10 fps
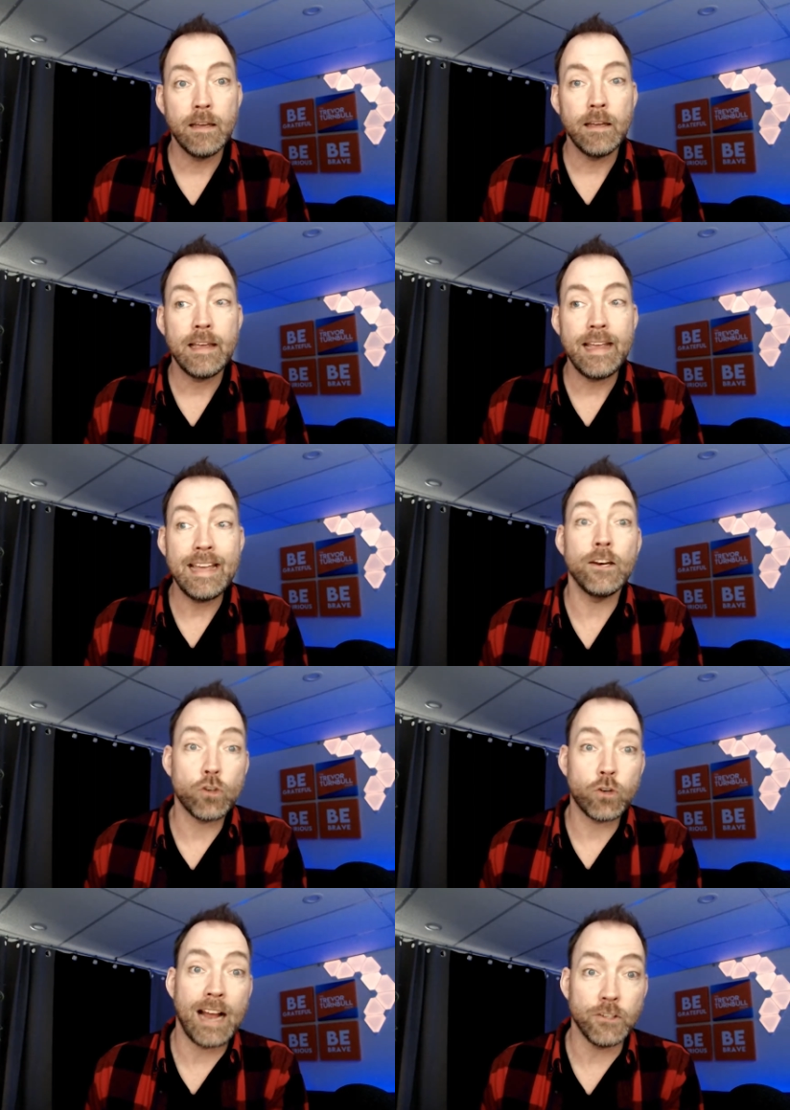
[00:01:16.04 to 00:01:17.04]
in a
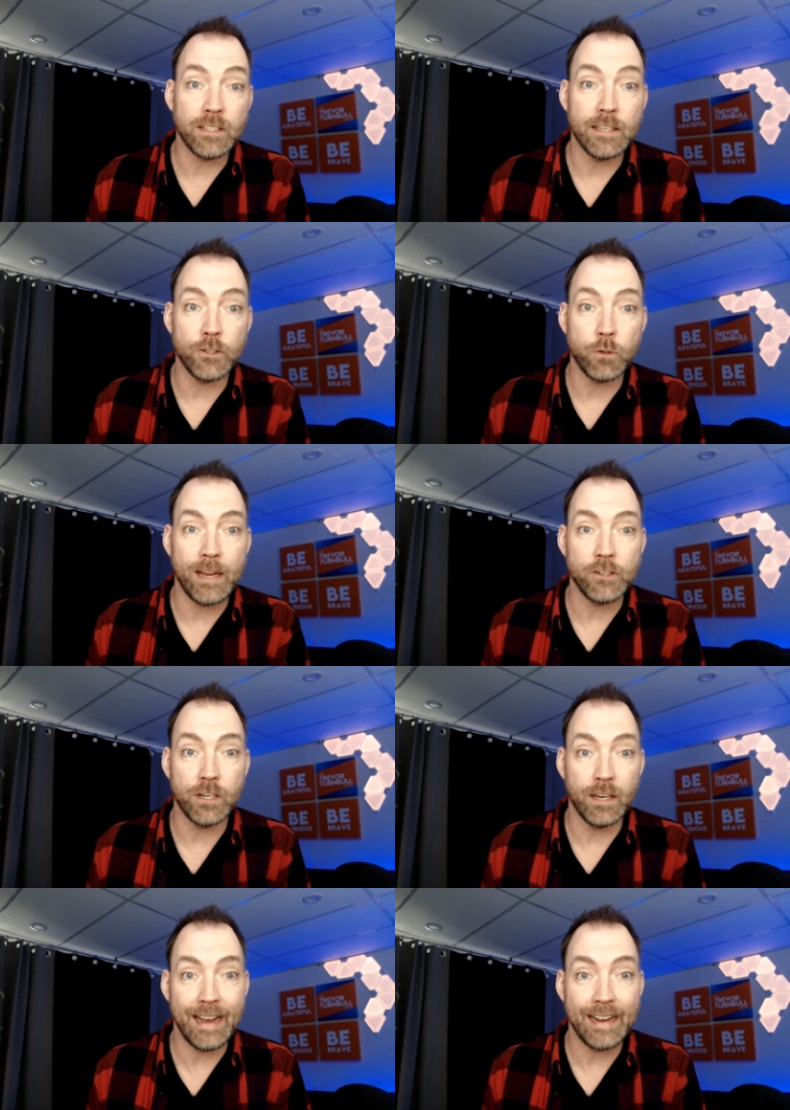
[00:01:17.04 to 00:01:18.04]
tragic situation
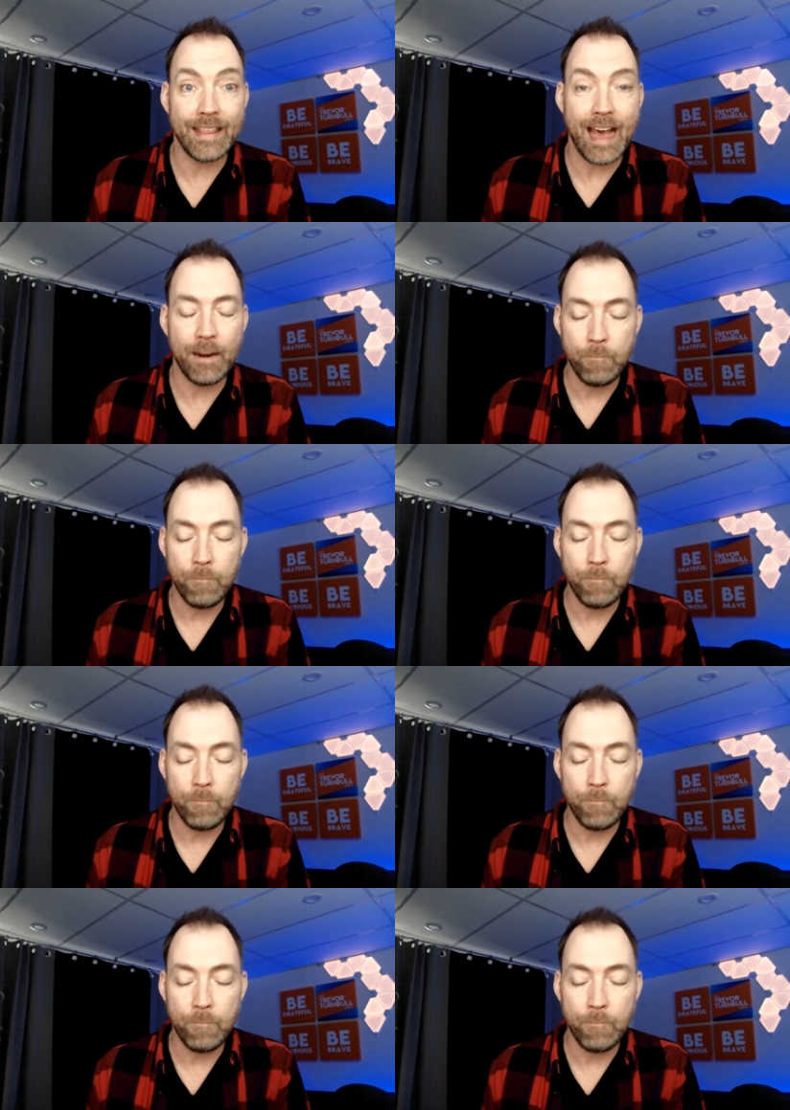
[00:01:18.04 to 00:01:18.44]
like that.